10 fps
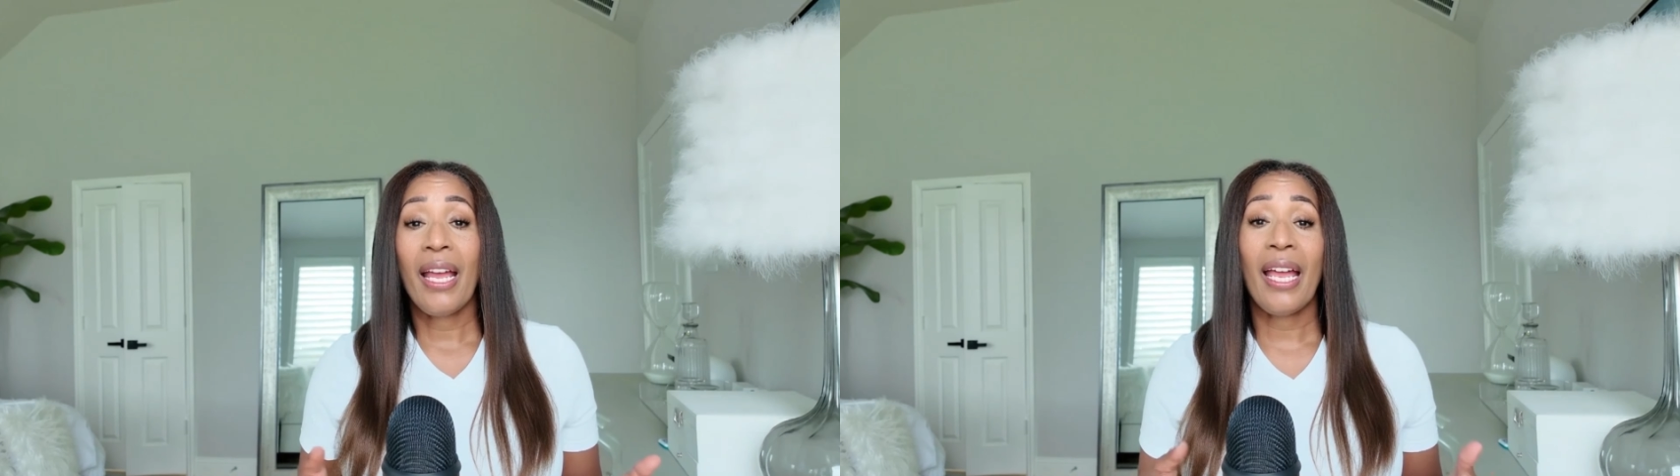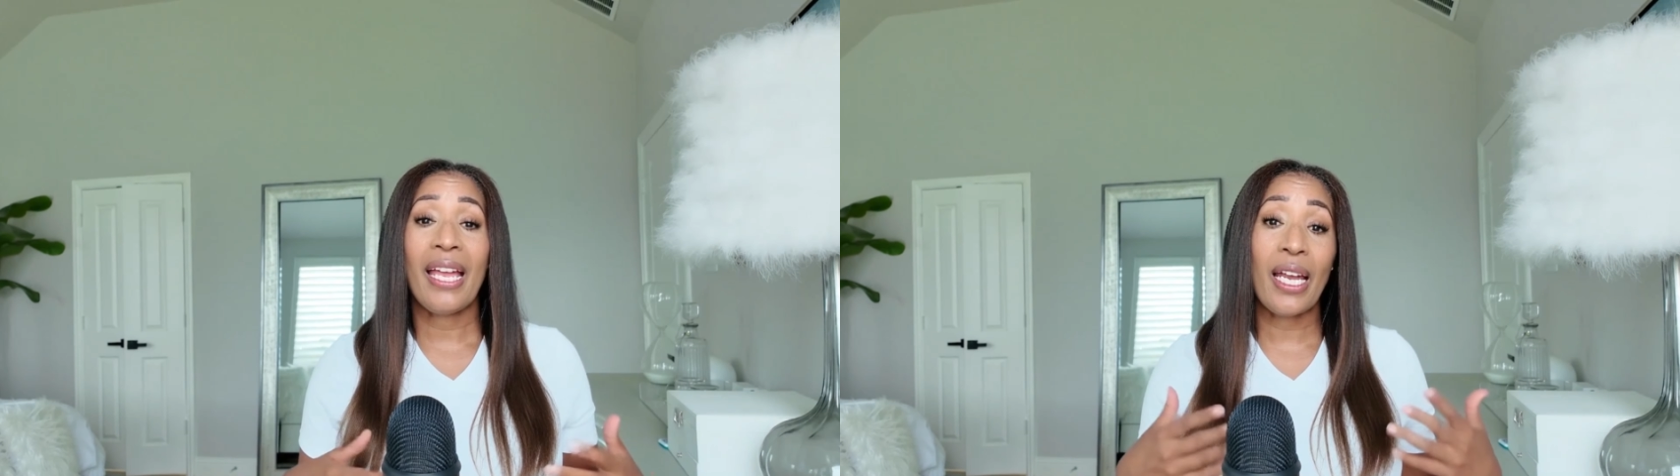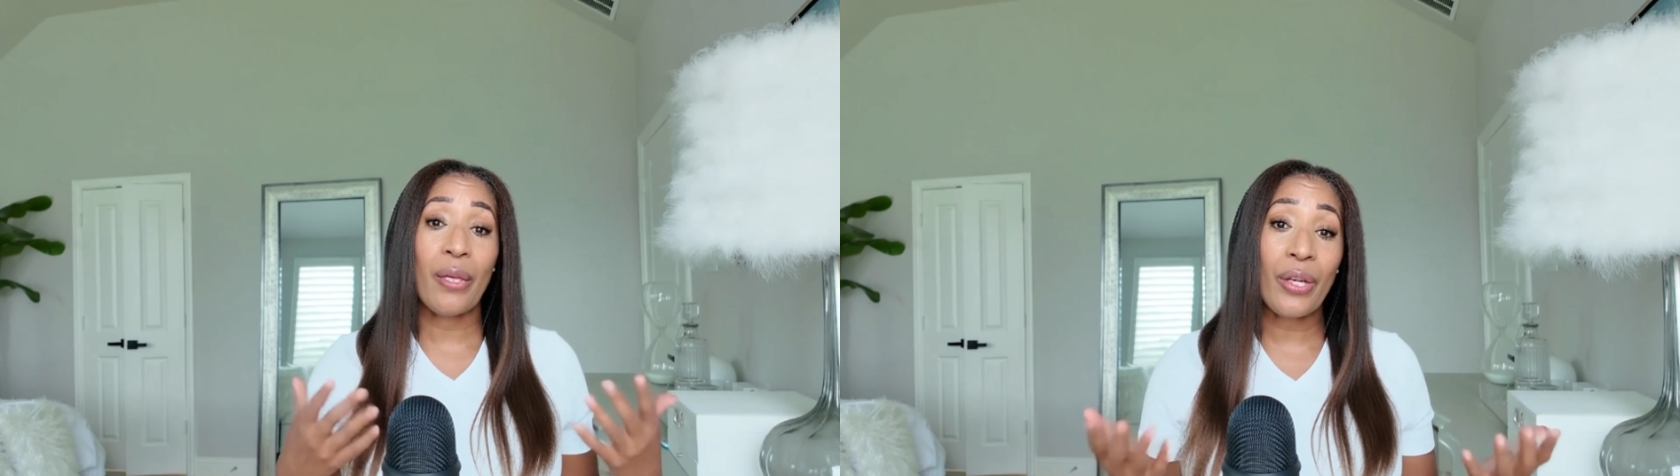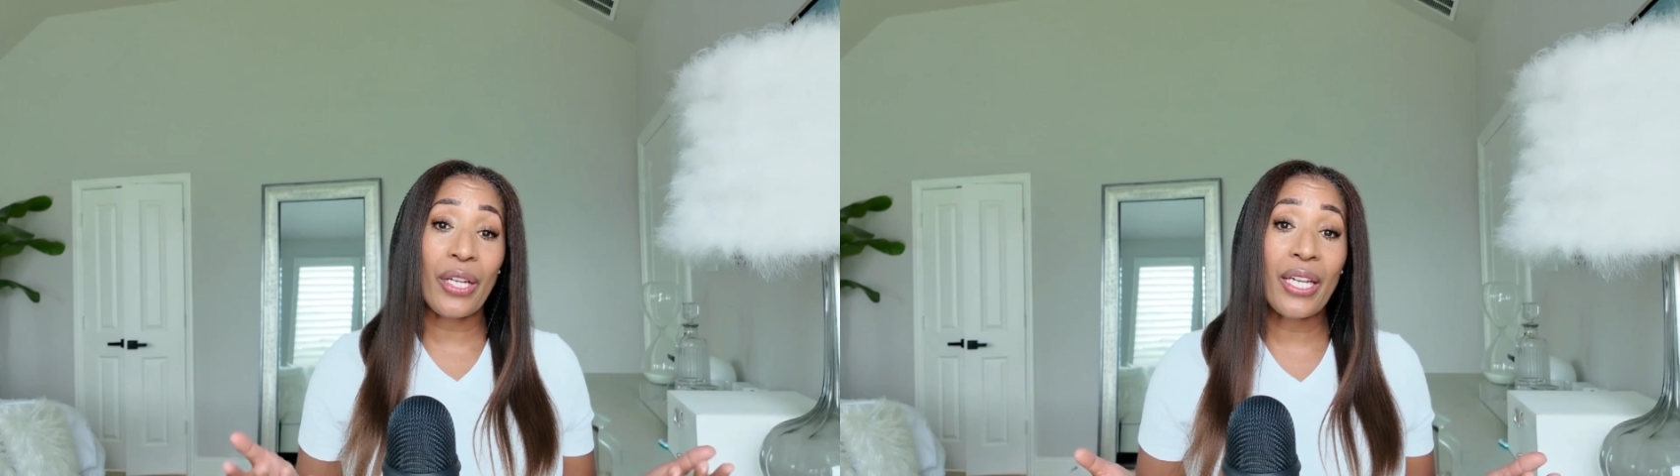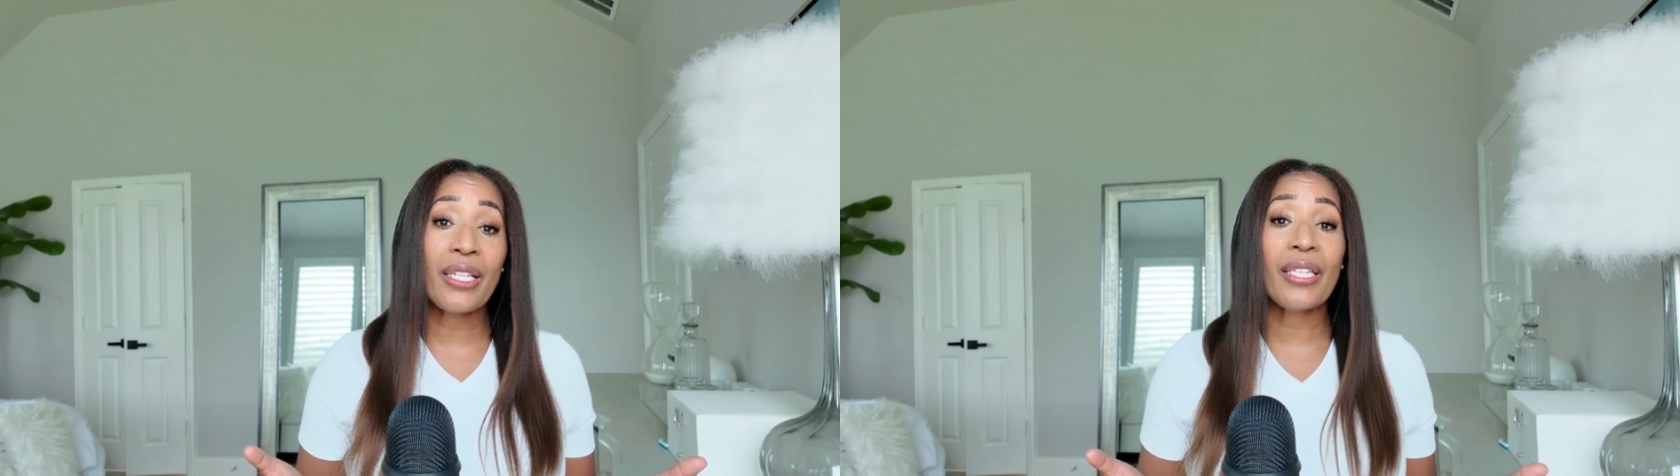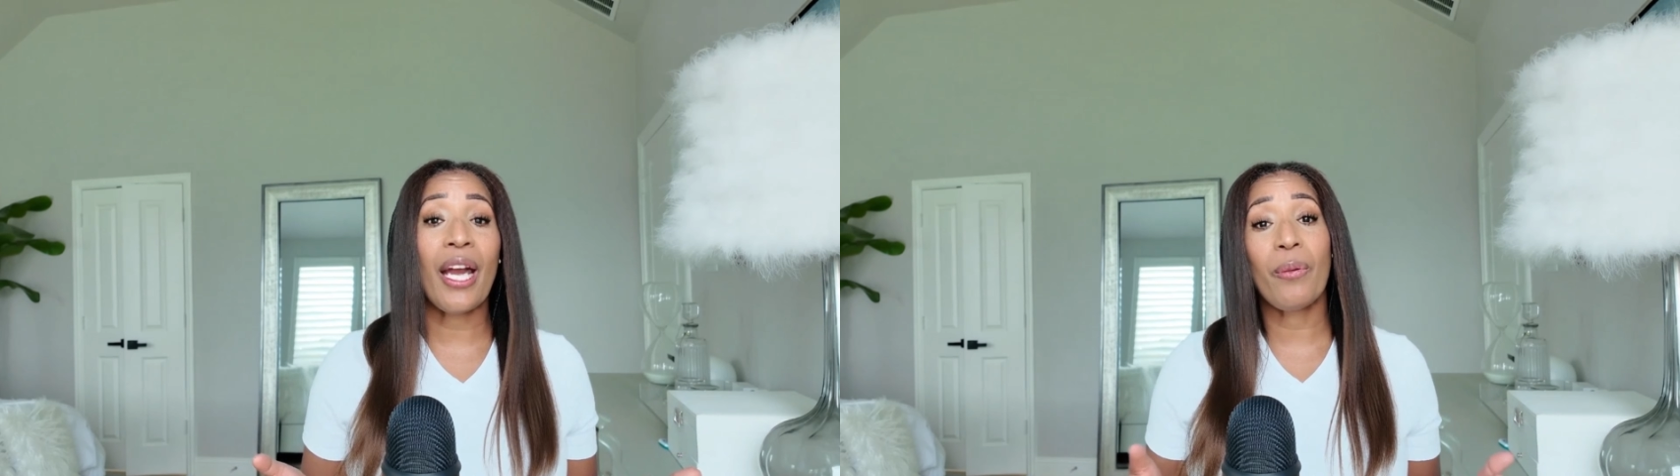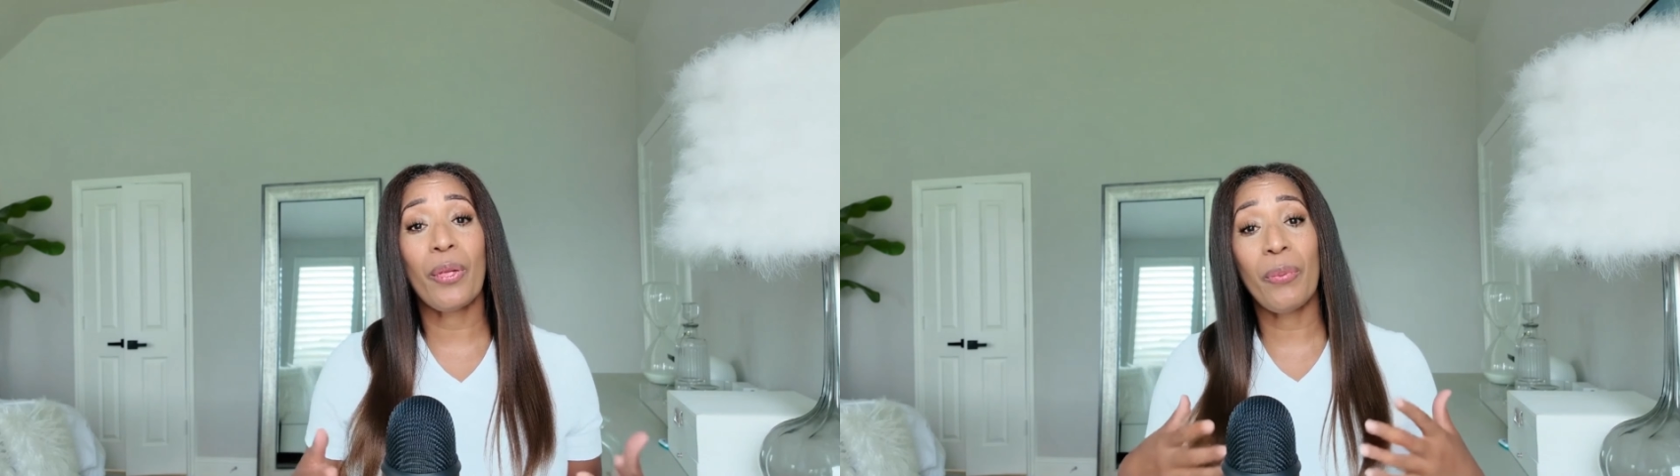and a community to help you